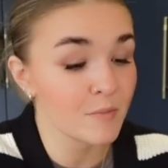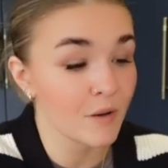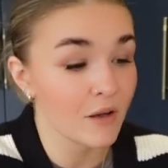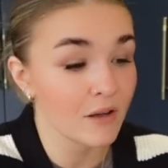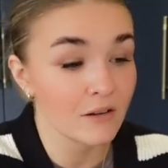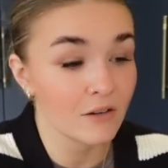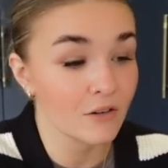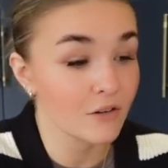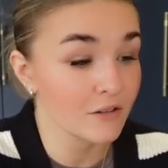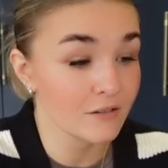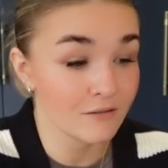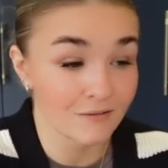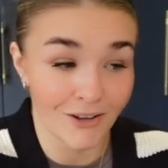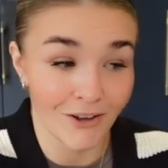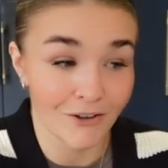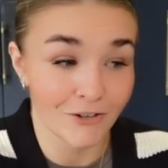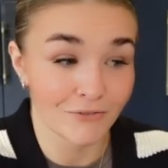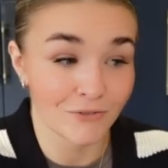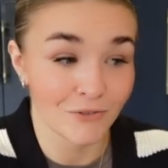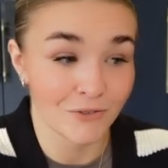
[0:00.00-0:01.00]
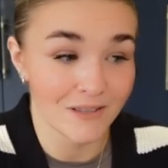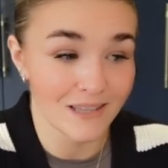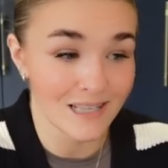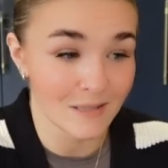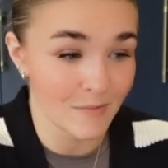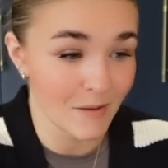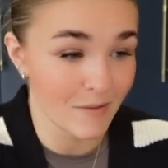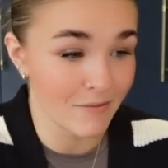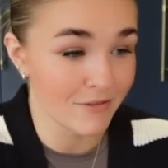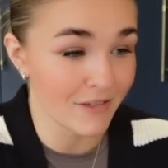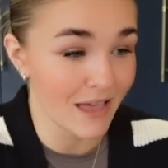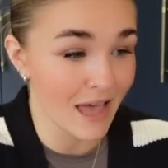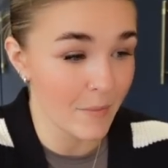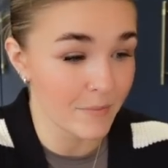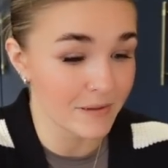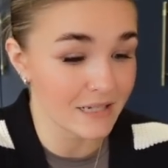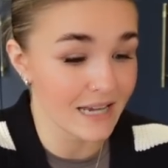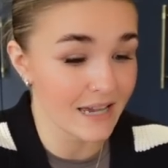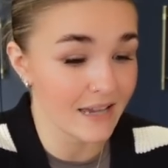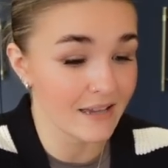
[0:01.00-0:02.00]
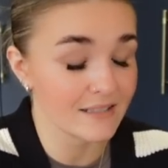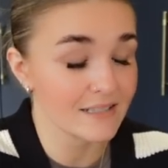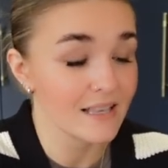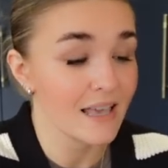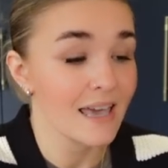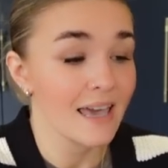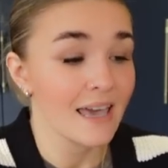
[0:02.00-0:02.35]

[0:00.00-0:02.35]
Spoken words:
but look, can't afford it this month, happy days.